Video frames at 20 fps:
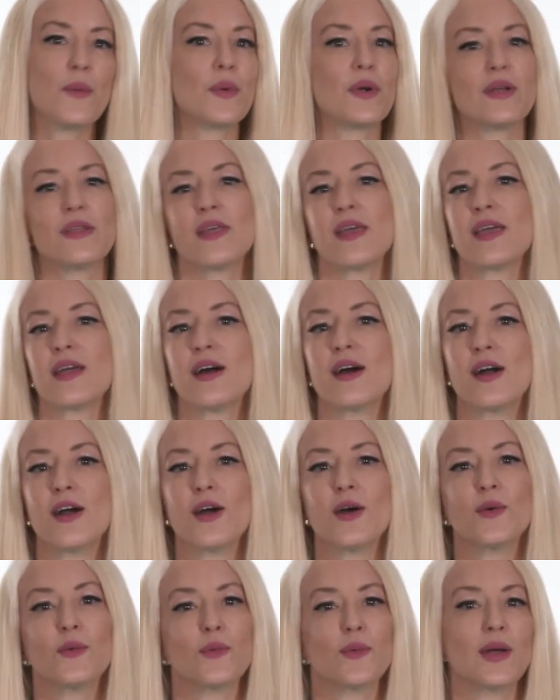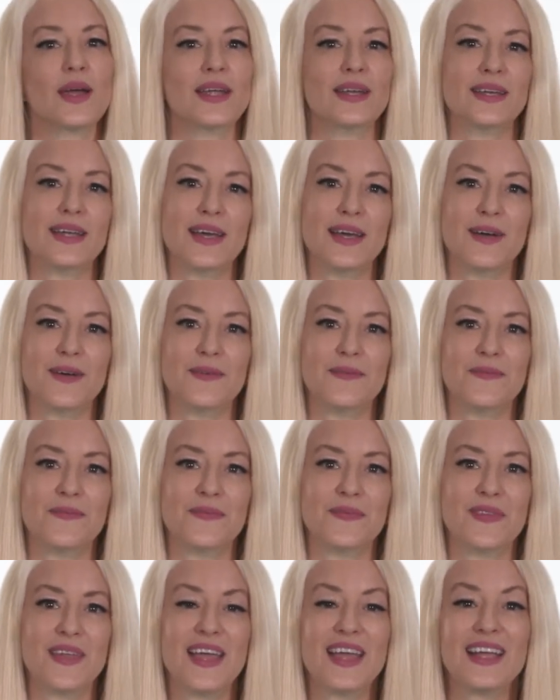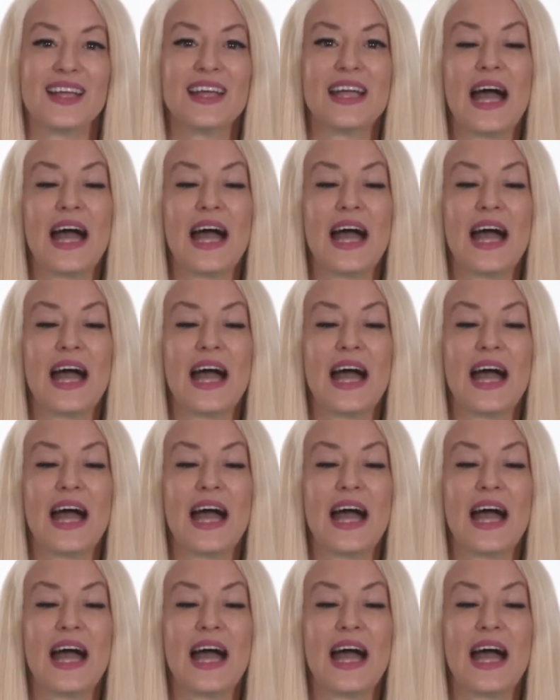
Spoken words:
where they are right now, and